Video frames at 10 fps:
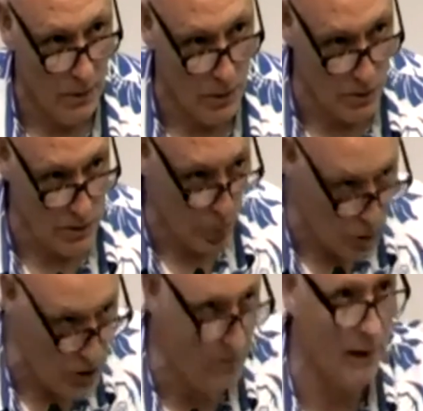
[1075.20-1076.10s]
which was
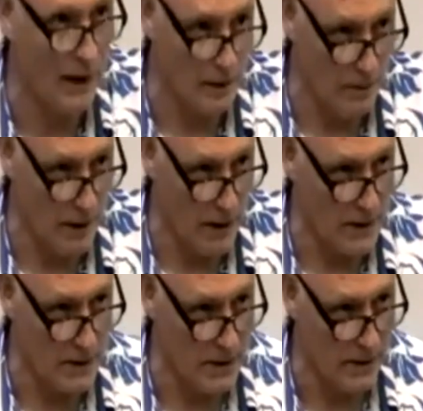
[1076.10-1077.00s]
pushing back on
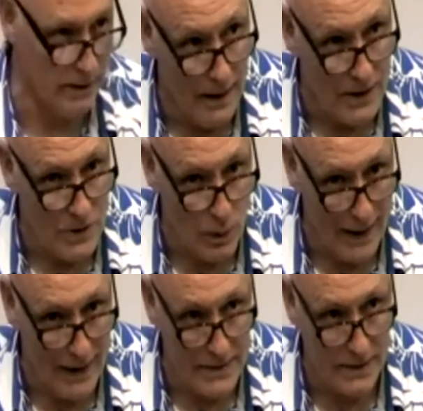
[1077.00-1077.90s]
Marxist theory, as well
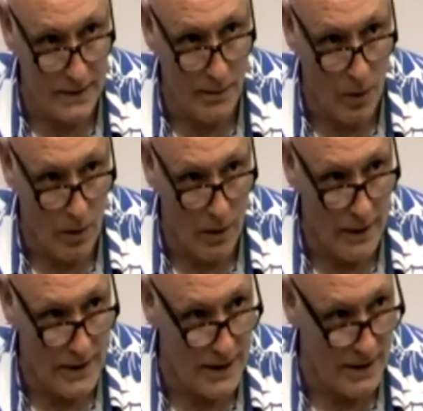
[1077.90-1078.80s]
as the
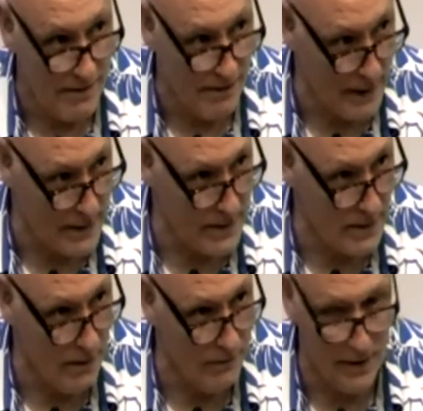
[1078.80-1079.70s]
demoralizing effects
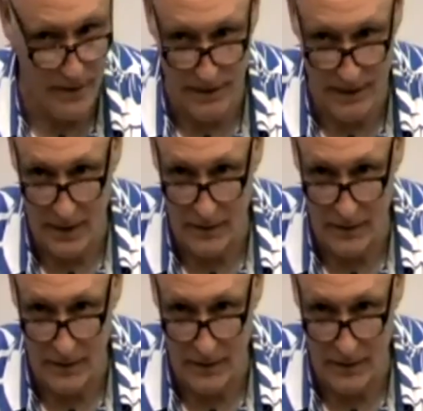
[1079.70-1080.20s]
of the defeat of